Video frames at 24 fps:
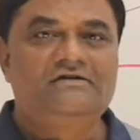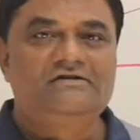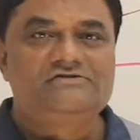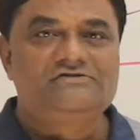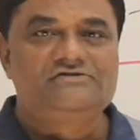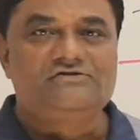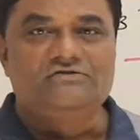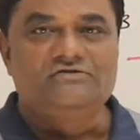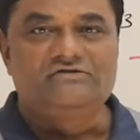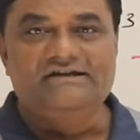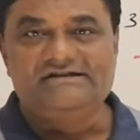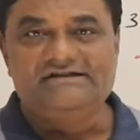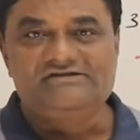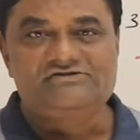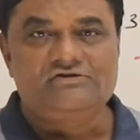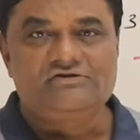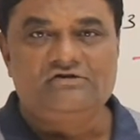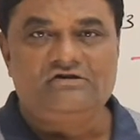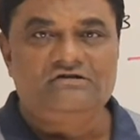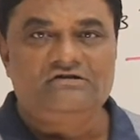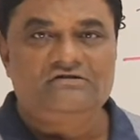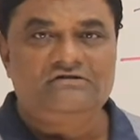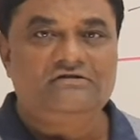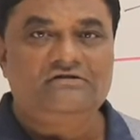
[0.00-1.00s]
So that's
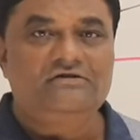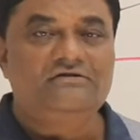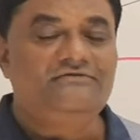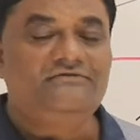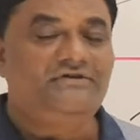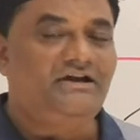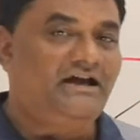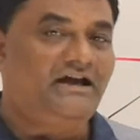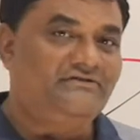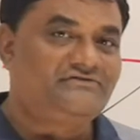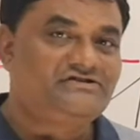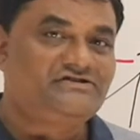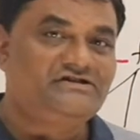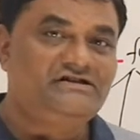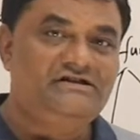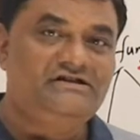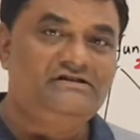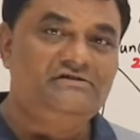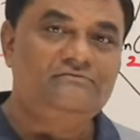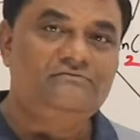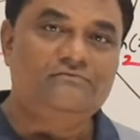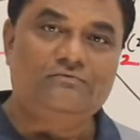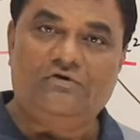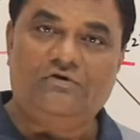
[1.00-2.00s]
all. We have
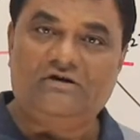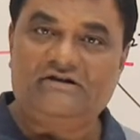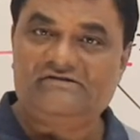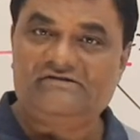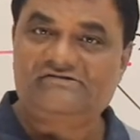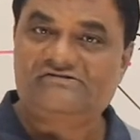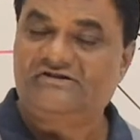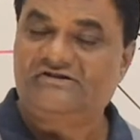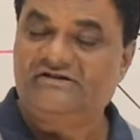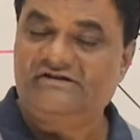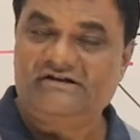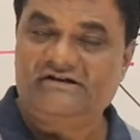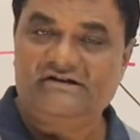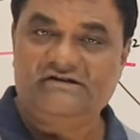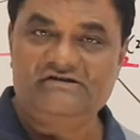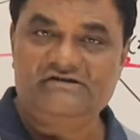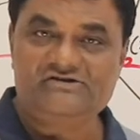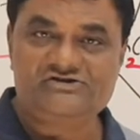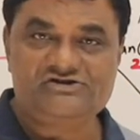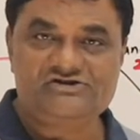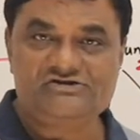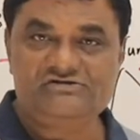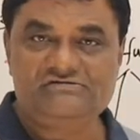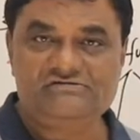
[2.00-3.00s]
seen what is tree
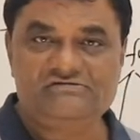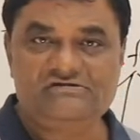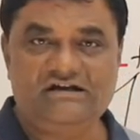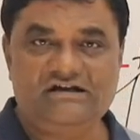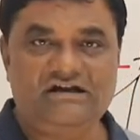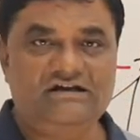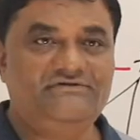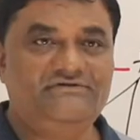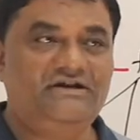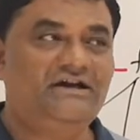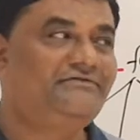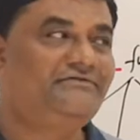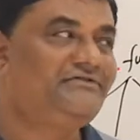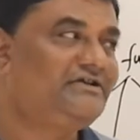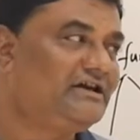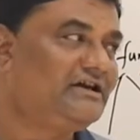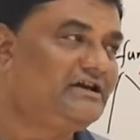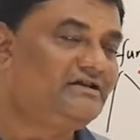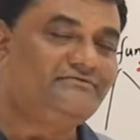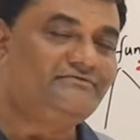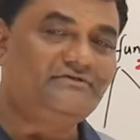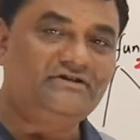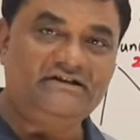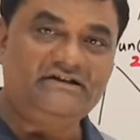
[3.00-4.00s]
recursion, and we have
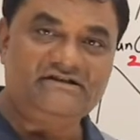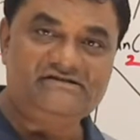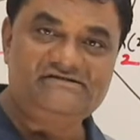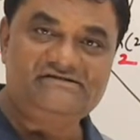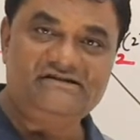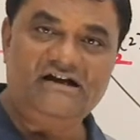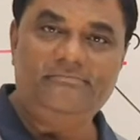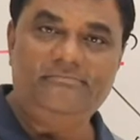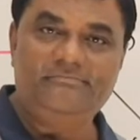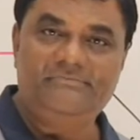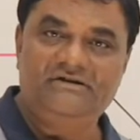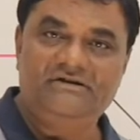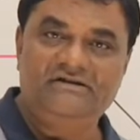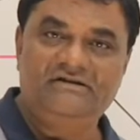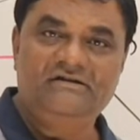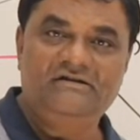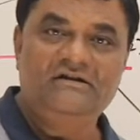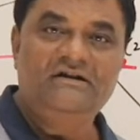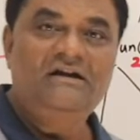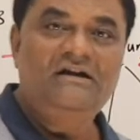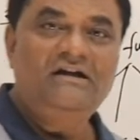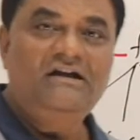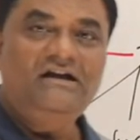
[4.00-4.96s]
taken one example,